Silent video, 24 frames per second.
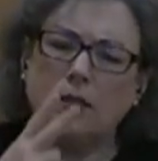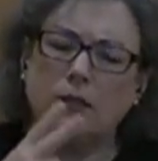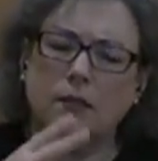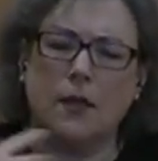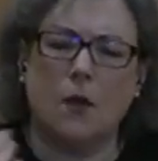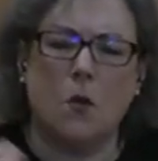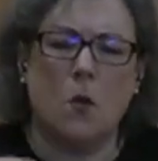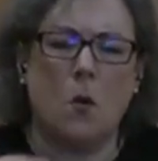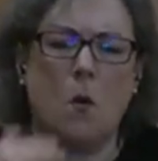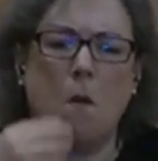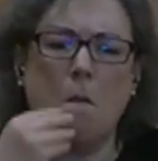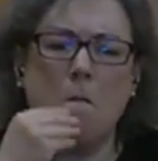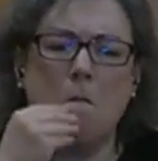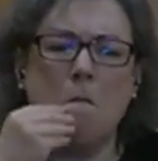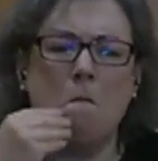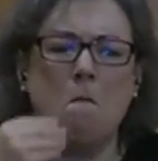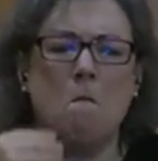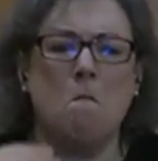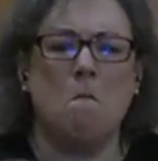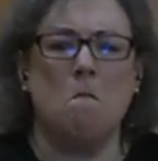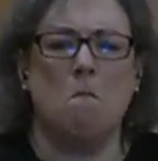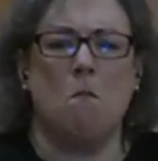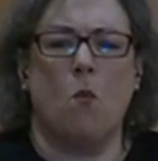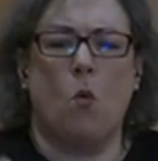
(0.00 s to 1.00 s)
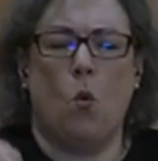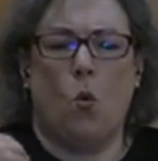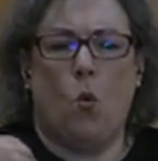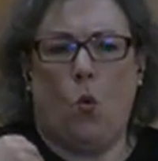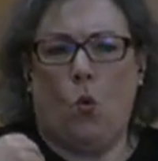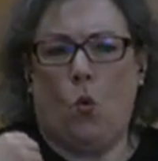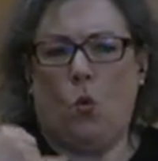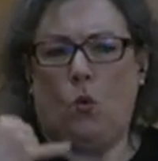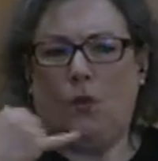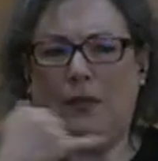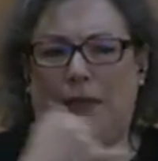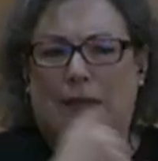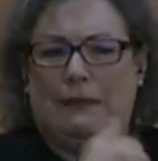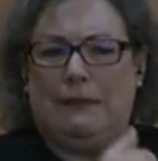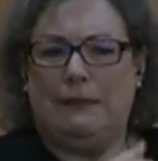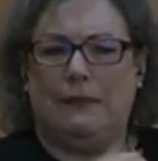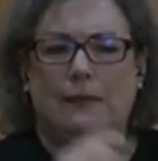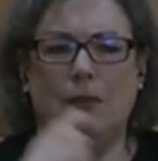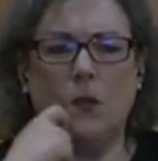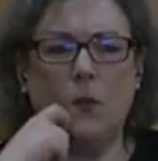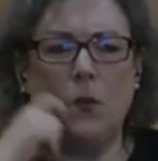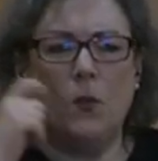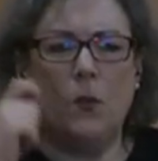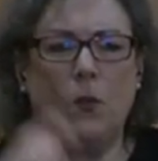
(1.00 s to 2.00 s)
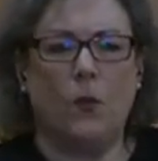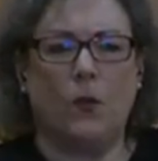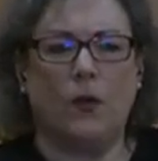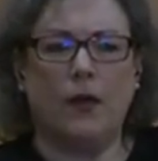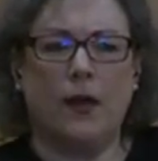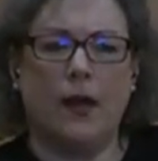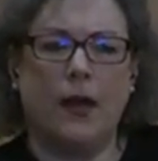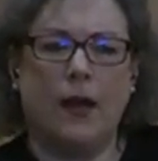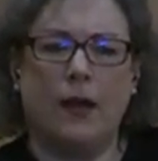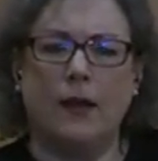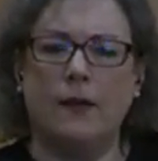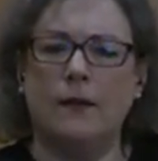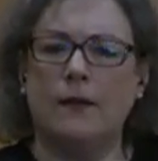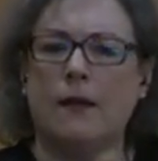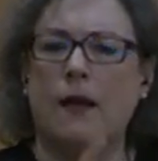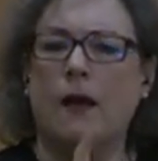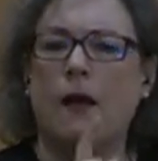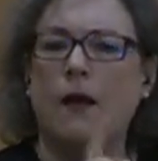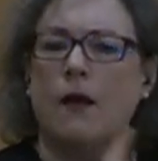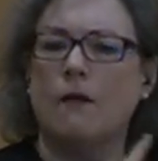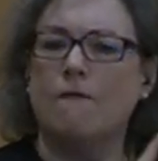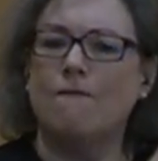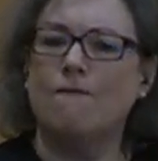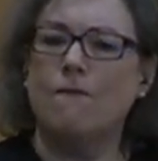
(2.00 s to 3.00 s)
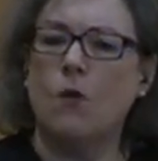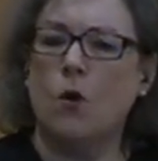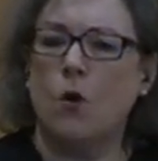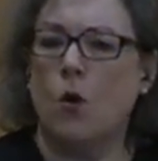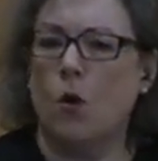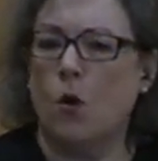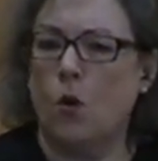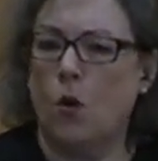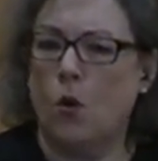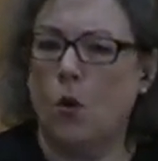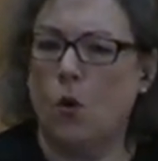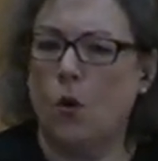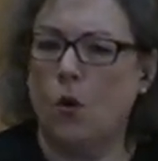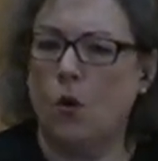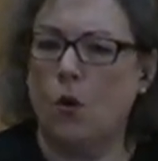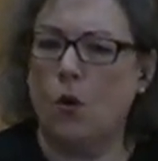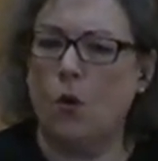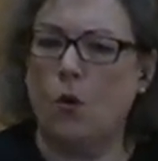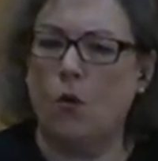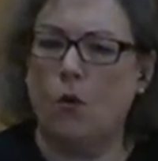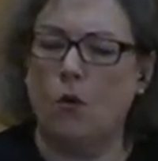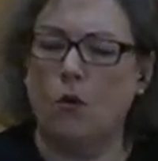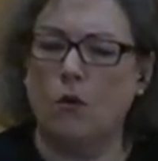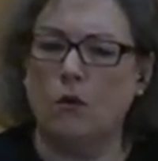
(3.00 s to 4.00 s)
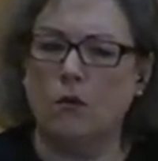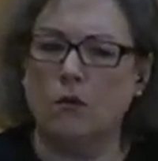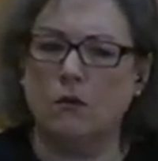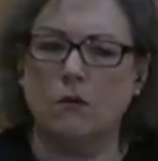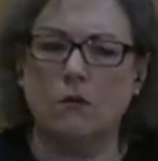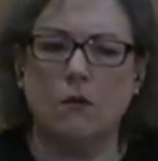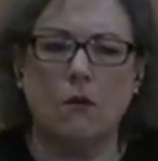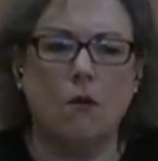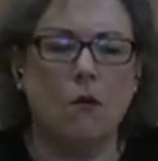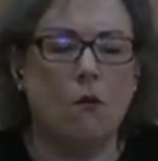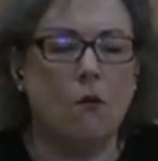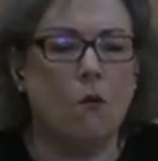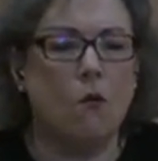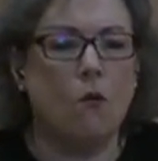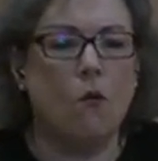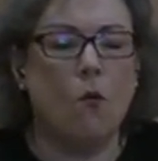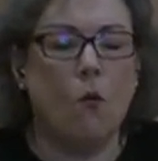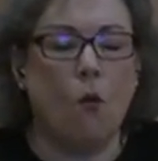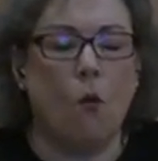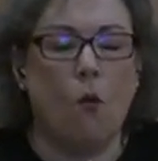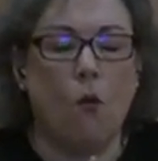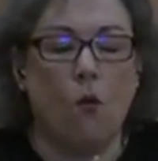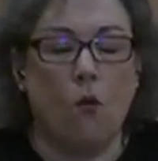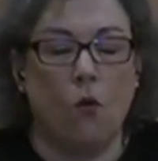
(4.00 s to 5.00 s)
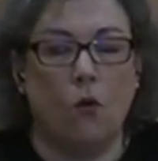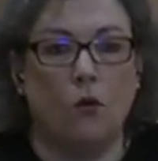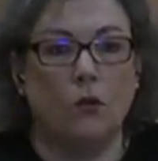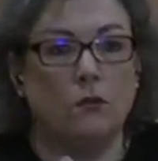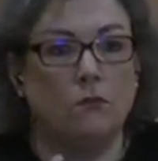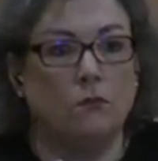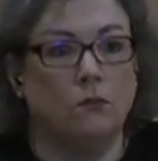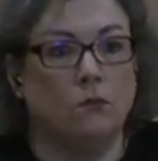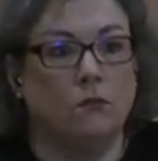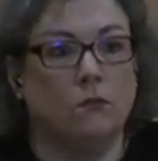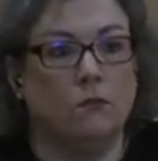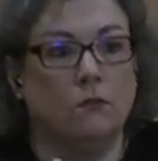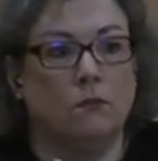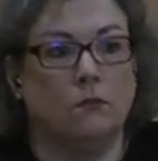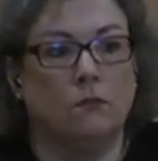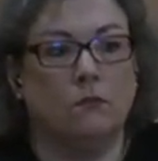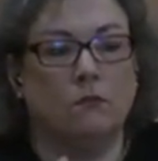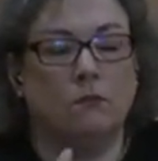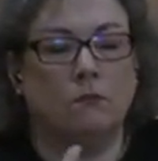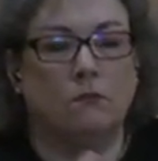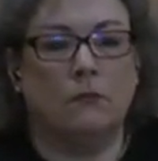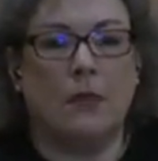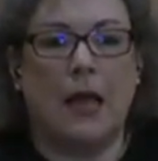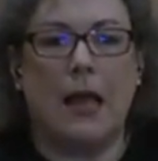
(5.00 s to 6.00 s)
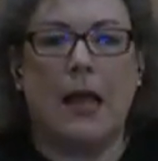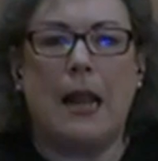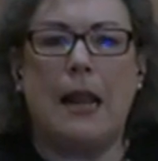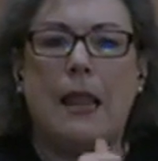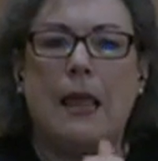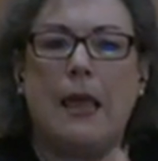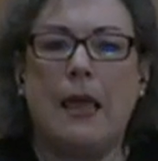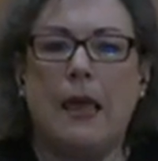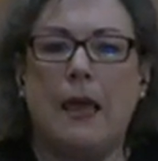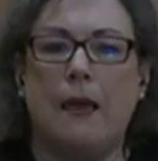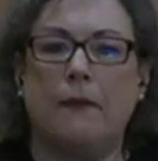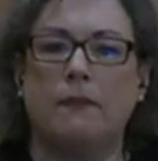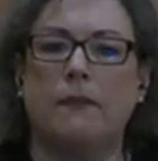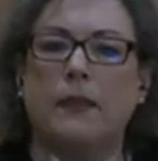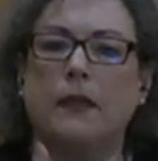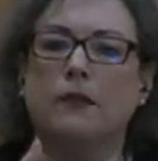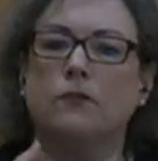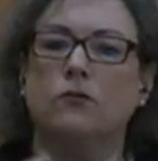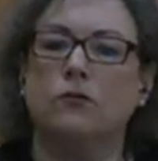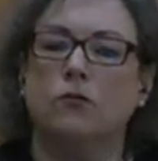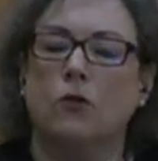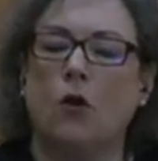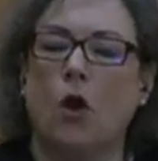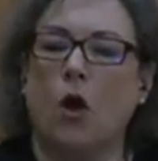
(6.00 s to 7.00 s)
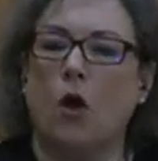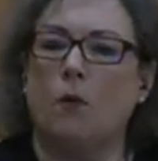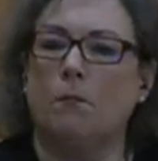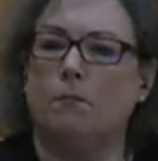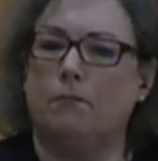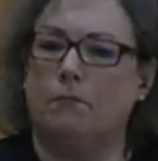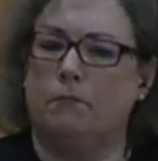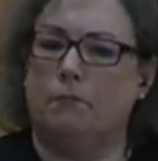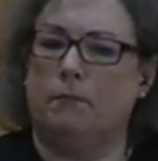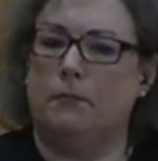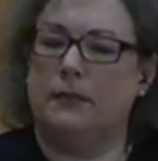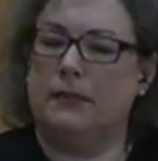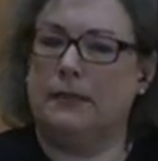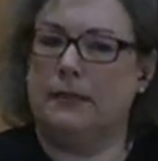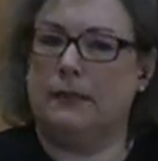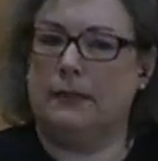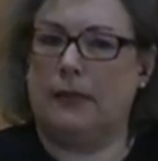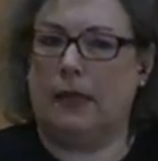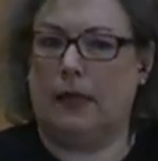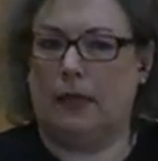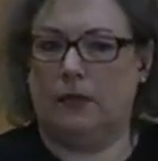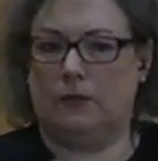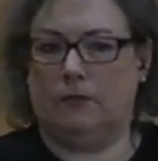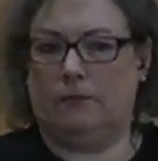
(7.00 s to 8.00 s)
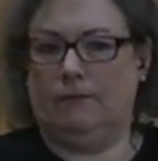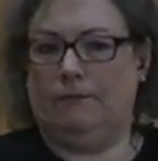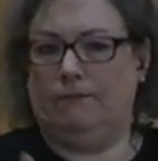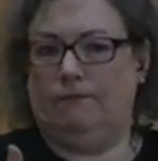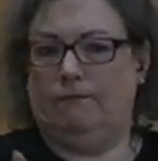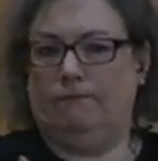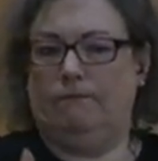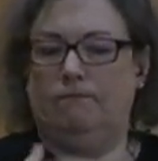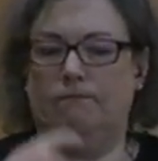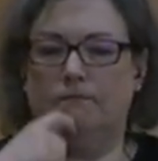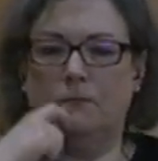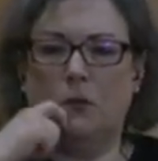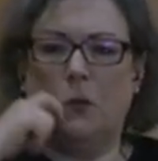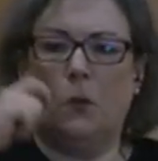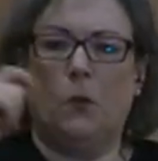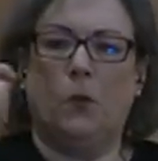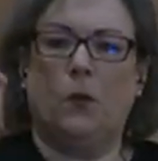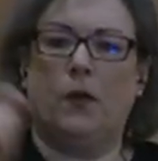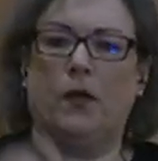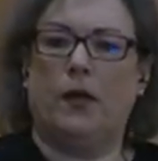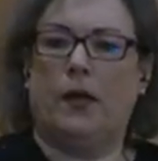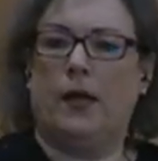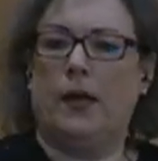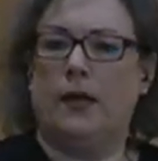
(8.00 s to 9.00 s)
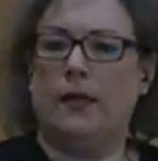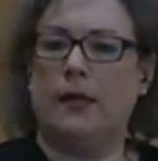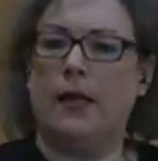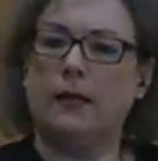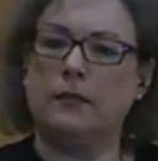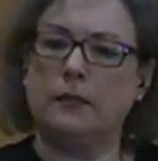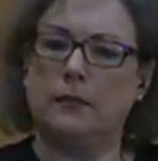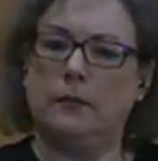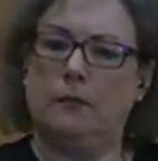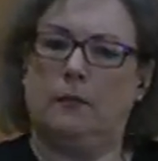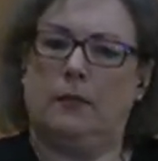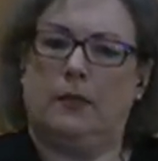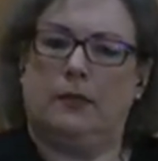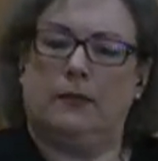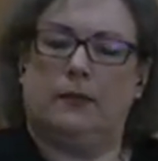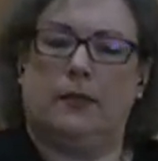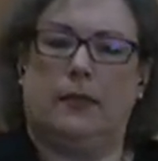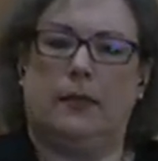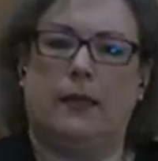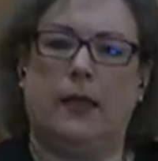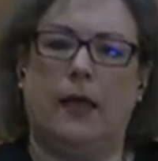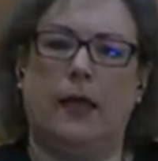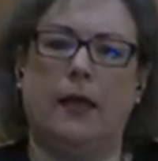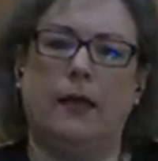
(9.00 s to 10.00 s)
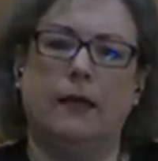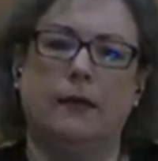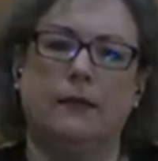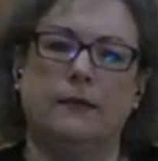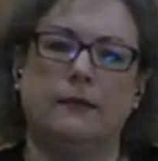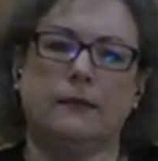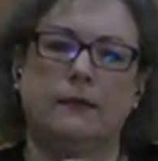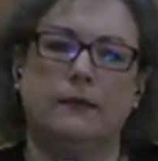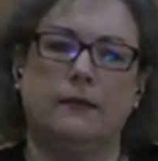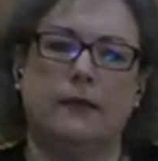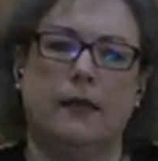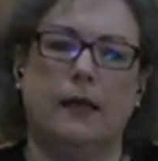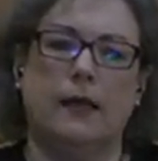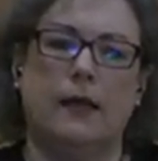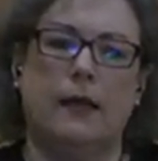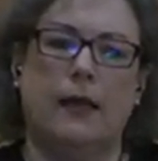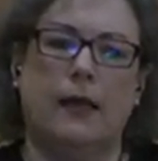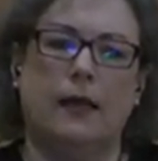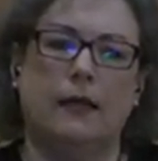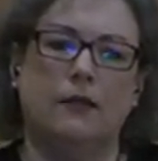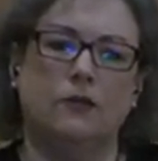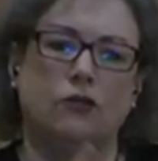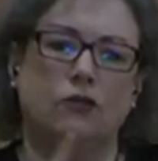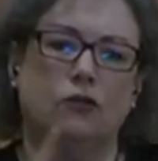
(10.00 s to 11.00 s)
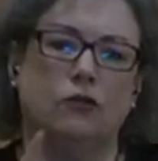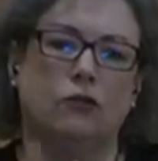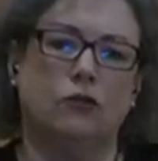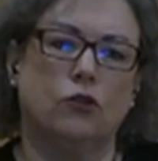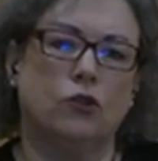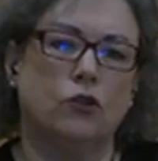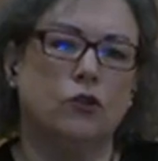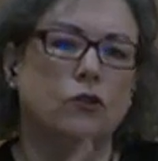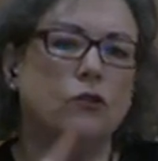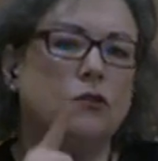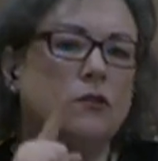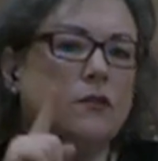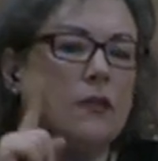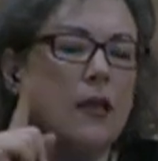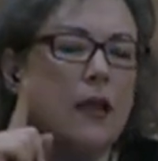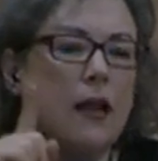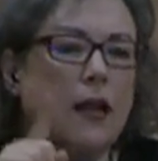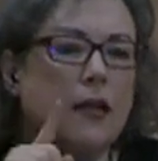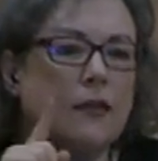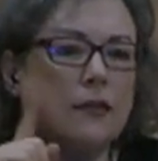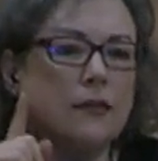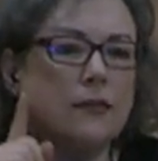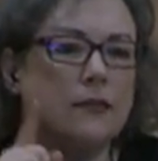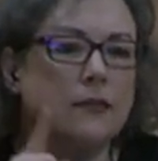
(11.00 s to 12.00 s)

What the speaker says: We have also seen admirable leadership from many, in particular His Excellency, the President of Ukraine, Volodymyr Zelenskyj, who has been a true leader at this most pivotal of times.